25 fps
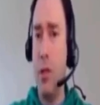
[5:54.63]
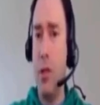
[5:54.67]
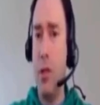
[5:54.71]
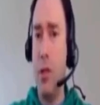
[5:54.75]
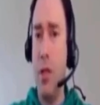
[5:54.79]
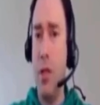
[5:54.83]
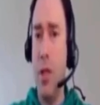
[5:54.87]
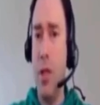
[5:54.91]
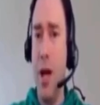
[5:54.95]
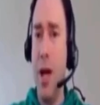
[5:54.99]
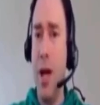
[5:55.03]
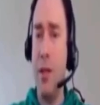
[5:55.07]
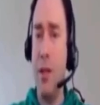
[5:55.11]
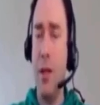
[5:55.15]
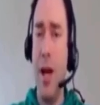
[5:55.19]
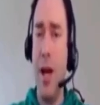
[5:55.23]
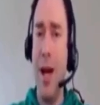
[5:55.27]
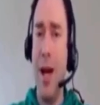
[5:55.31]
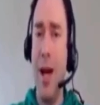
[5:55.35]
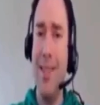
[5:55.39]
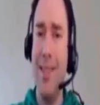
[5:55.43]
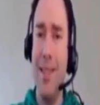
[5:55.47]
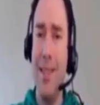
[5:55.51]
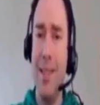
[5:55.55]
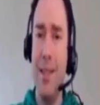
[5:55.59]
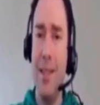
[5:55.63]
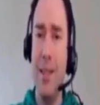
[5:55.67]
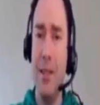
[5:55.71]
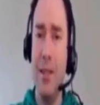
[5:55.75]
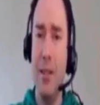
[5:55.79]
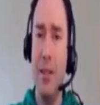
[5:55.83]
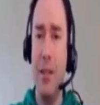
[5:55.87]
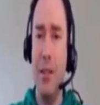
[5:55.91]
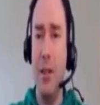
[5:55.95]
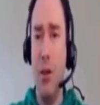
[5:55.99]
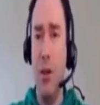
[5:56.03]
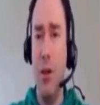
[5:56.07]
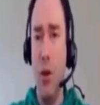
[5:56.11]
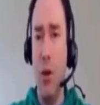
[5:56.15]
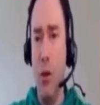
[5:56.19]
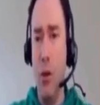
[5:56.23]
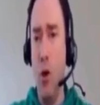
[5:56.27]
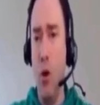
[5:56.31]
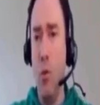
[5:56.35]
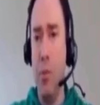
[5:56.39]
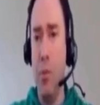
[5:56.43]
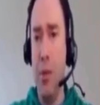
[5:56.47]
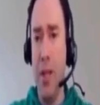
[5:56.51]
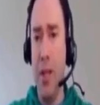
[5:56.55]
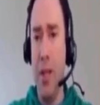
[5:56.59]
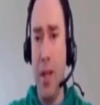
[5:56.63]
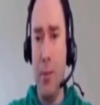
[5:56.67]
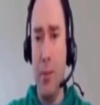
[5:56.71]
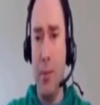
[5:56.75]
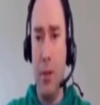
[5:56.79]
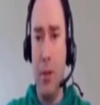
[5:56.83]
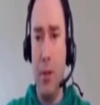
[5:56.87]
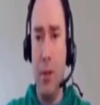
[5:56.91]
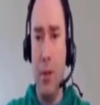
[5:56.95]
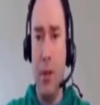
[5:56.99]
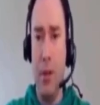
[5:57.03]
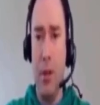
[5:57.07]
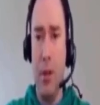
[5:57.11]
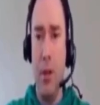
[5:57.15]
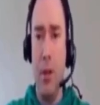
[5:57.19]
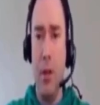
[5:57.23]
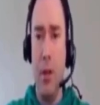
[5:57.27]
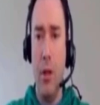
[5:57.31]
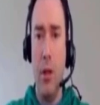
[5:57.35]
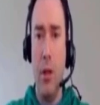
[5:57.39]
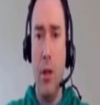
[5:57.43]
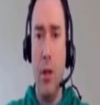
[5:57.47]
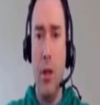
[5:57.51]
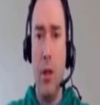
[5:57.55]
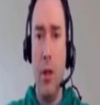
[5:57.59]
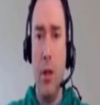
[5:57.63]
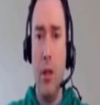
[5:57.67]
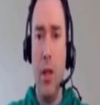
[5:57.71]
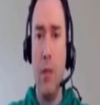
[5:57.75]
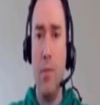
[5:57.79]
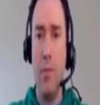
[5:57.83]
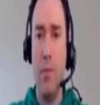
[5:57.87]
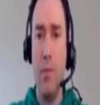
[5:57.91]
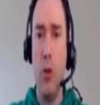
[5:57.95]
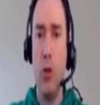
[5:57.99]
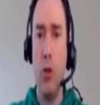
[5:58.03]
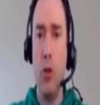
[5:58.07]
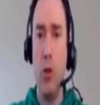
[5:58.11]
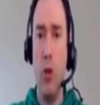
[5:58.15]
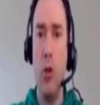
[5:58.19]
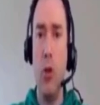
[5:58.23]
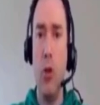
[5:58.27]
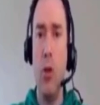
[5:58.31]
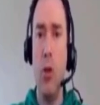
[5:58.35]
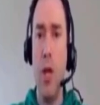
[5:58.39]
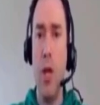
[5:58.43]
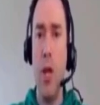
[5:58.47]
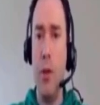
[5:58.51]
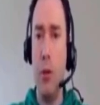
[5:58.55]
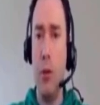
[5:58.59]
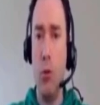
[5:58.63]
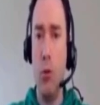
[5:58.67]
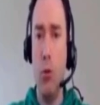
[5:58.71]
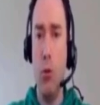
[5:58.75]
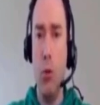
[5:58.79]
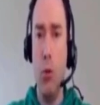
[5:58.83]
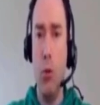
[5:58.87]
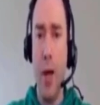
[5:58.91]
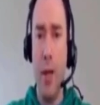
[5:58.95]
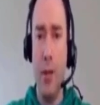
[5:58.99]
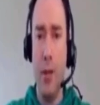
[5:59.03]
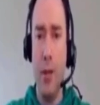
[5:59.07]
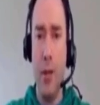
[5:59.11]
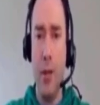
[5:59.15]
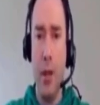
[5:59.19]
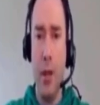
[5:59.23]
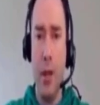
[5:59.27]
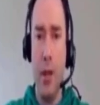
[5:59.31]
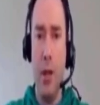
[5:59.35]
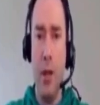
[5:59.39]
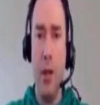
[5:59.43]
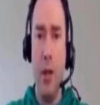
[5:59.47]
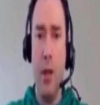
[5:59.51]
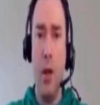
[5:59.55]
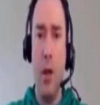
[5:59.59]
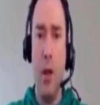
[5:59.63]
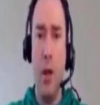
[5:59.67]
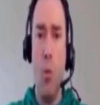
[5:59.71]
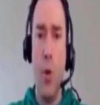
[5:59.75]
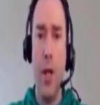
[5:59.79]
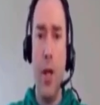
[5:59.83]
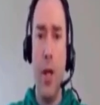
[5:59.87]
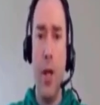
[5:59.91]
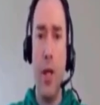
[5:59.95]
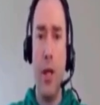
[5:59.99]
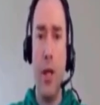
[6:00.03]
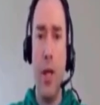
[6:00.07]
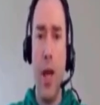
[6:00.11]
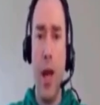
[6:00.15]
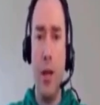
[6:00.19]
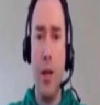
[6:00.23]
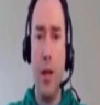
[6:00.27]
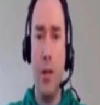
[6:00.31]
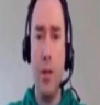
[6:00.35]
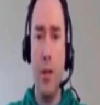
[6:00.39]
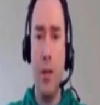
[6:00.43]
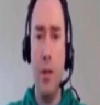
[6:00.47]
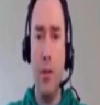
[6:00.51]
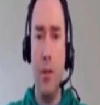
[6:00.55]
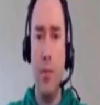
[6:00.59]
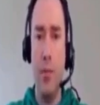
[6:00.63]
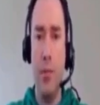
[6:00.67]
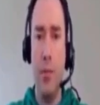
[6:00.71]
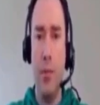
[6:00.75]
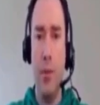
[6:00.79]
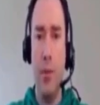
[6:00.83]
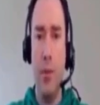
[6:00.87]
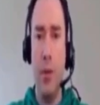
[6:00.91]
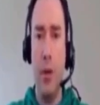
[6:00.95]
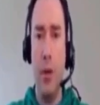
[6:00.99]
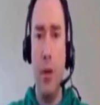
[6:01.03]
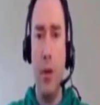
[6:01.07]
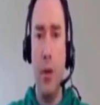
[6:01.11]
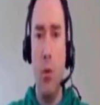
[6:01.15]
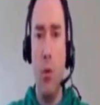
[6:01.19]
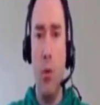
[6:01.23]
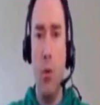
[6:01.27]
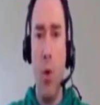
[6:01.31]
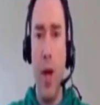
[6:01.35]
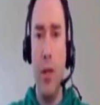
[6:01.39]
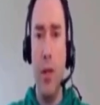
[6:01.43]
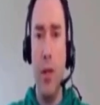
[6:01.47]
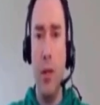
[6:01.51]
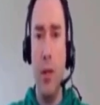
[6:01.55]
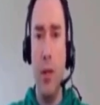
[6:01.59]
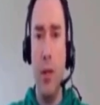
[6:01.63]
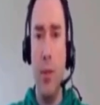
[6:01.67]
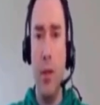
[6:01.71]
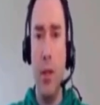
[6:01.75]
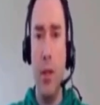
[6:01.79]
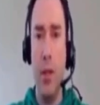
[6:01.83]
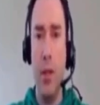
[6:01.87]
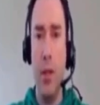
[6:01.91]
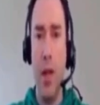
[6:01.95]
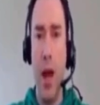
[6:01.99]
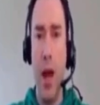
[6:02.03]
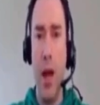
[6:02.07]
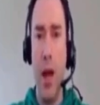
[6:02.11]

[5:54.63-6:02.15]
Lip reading: is not ideal, although playable. Let me show you another cool idea. We're going to castle. White typically